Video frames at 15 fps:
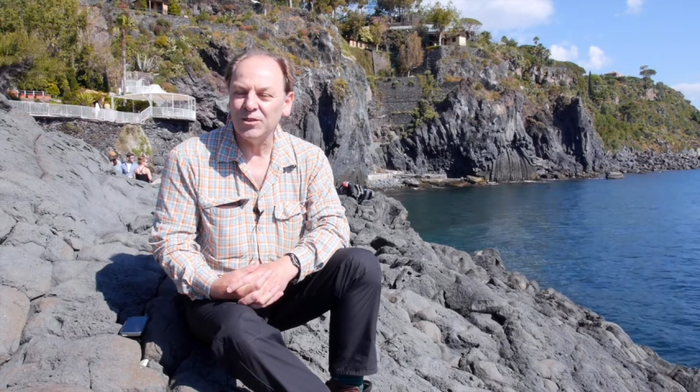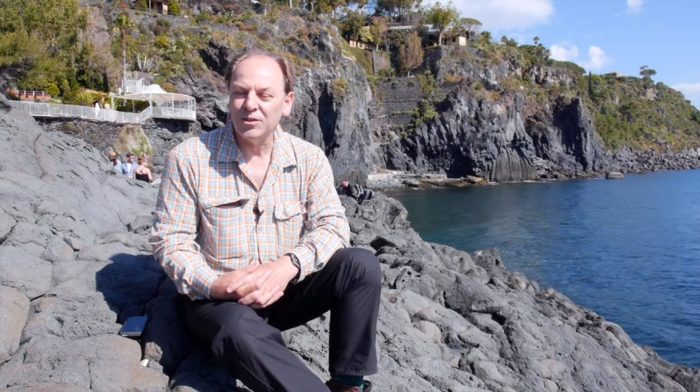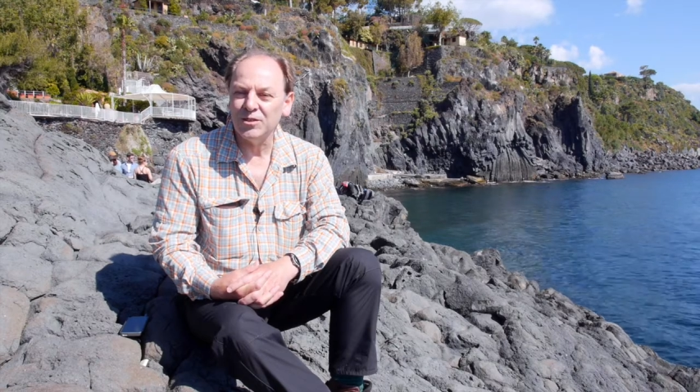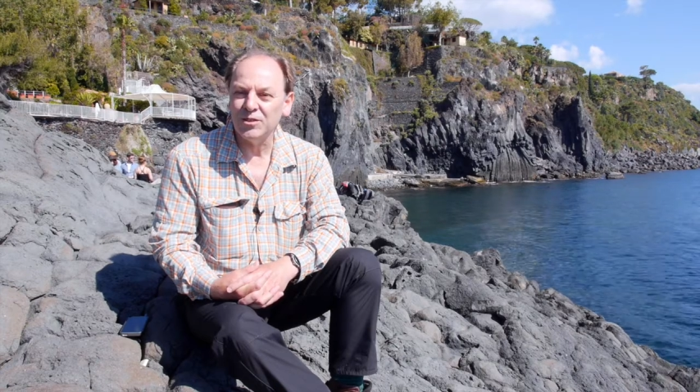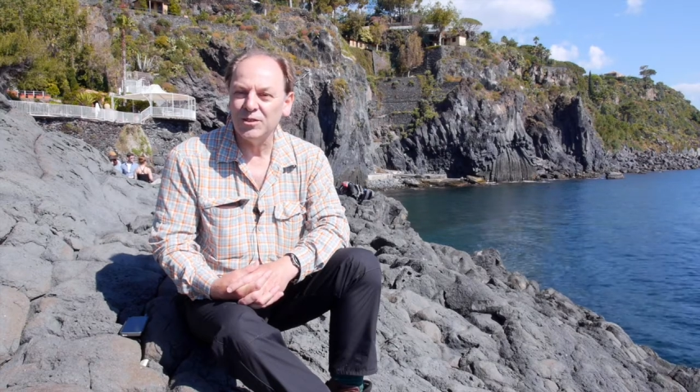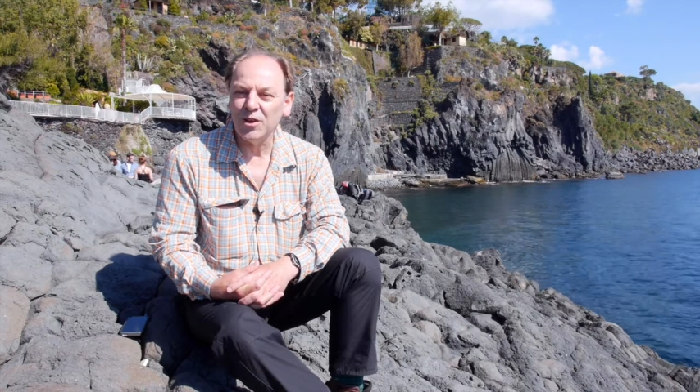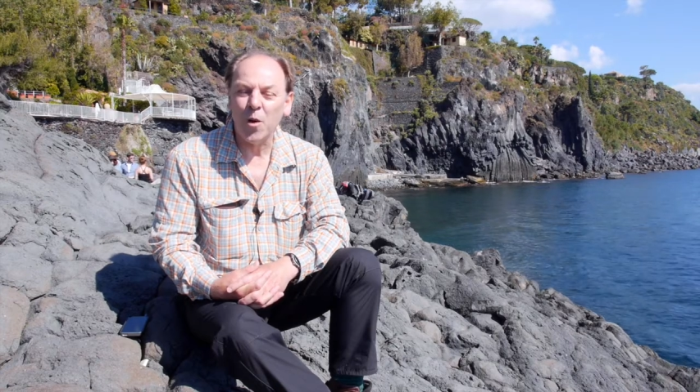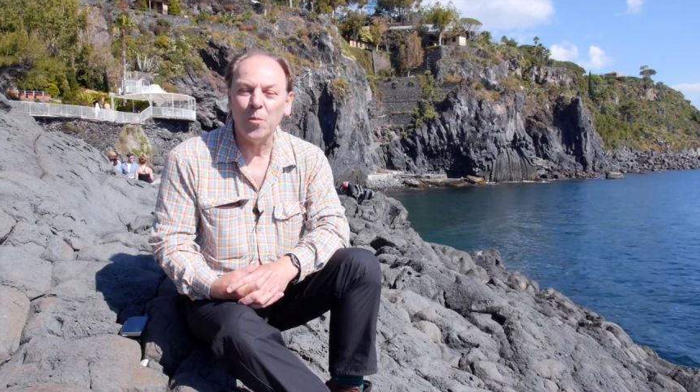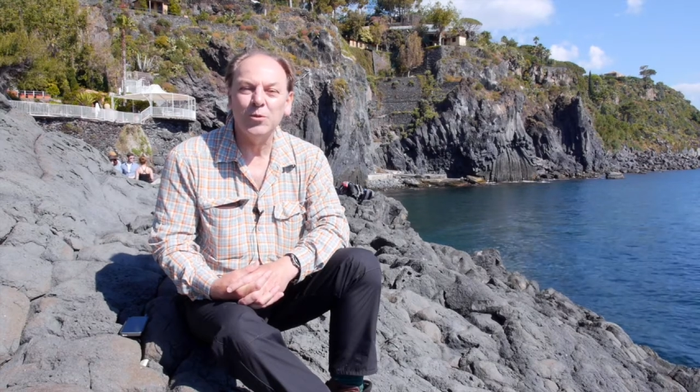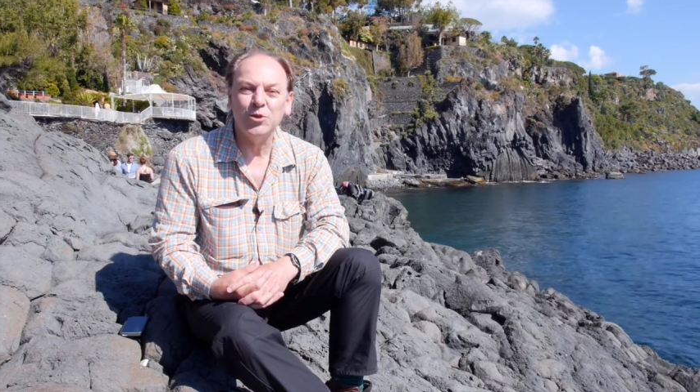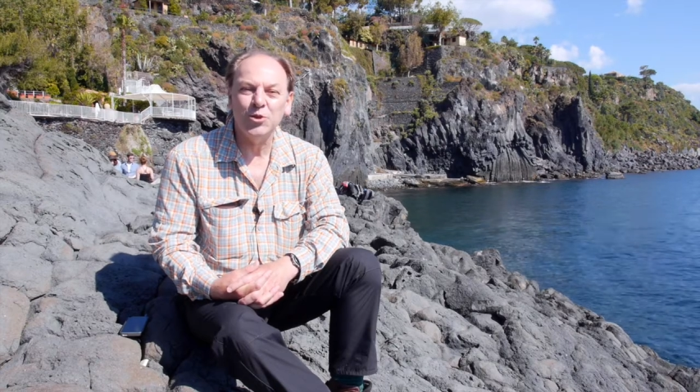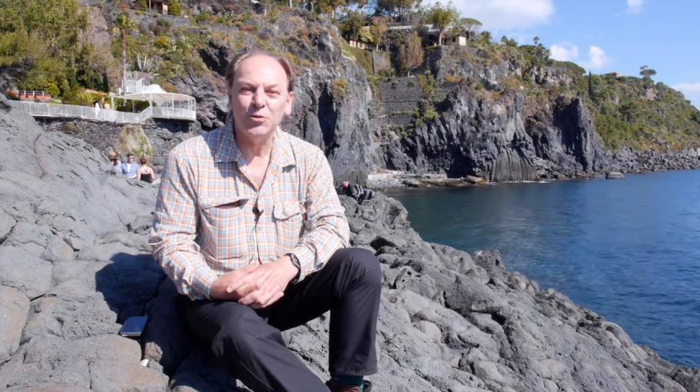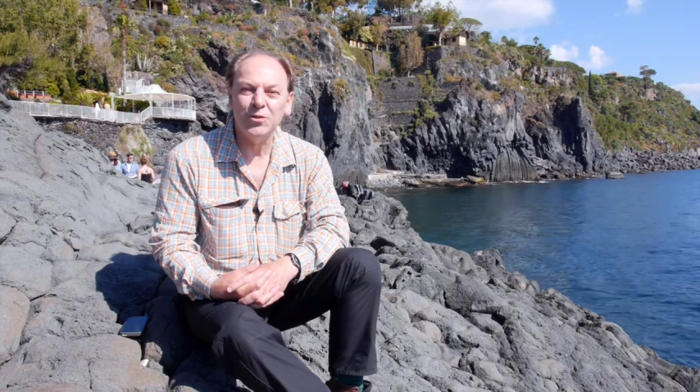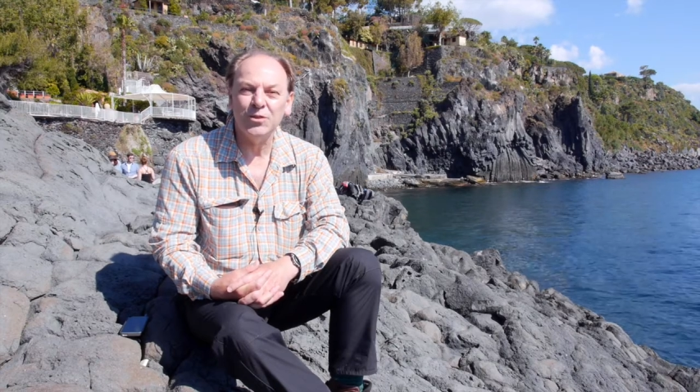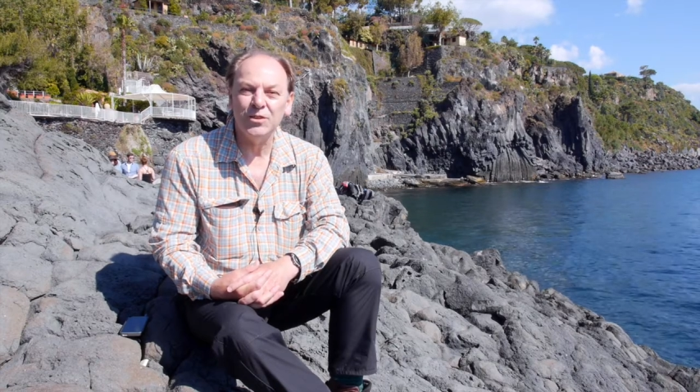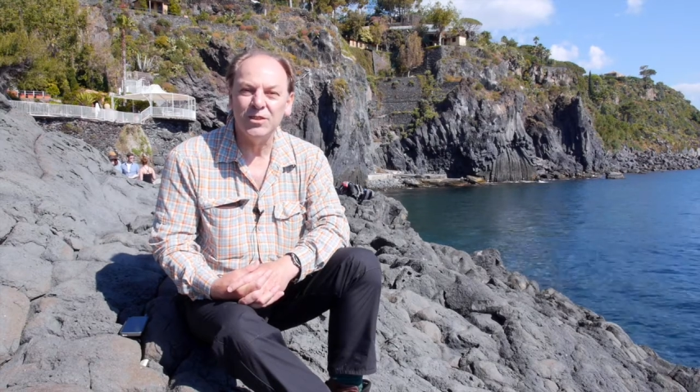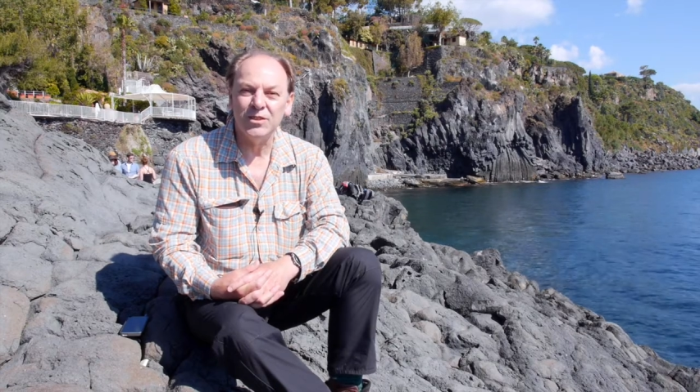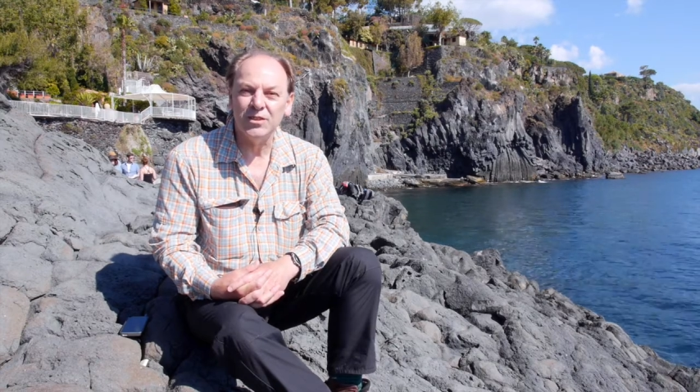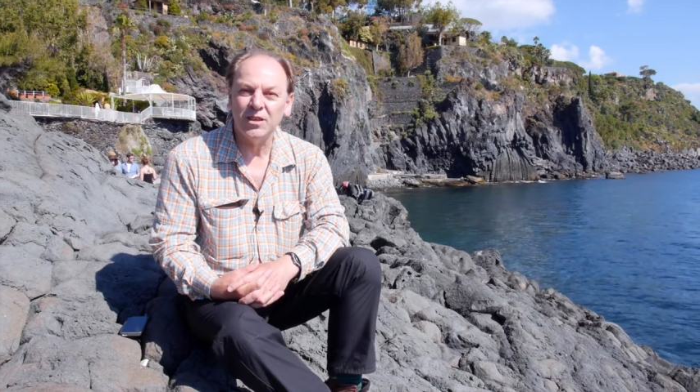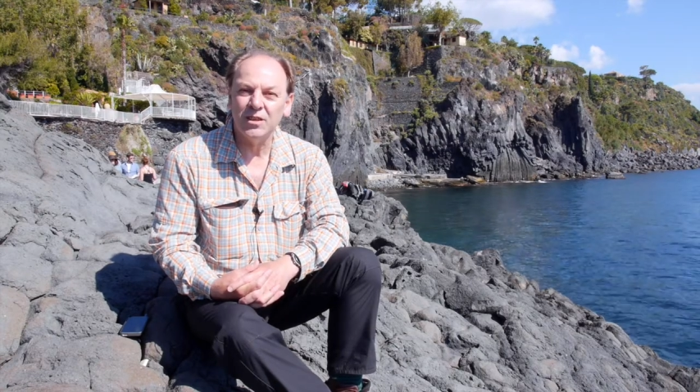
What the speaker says: at opportunities,